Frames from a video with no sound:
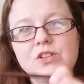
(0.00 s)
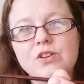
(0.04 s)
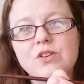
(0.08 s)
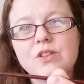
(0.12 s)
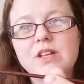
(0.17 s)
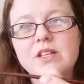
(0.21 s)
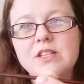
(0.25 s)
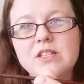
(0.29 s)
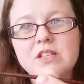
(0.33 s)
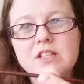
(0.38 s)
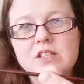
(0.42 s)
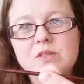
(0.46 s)
So
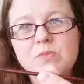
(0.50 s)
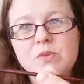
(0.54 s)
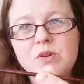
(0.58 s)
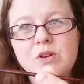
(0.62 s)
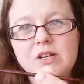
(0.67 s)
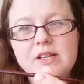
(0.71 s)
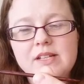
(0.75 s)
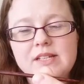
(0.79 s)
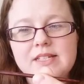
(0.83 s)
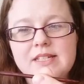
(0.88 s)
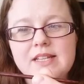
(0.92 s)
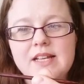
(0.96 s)
that's the
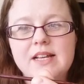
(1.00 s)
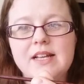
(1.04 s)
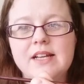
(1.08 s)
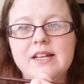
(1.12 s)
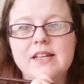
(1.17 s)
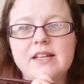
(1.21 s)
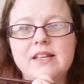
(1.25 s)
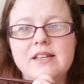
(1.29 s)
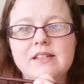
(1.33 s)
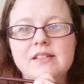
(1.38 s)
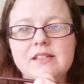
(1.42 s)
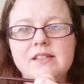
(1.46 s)
smallest
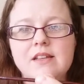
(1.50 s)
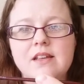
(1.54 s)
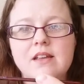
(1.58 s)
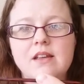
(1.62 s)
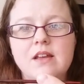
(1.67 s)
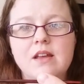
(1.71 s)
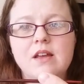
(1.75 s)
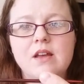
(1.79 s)
size,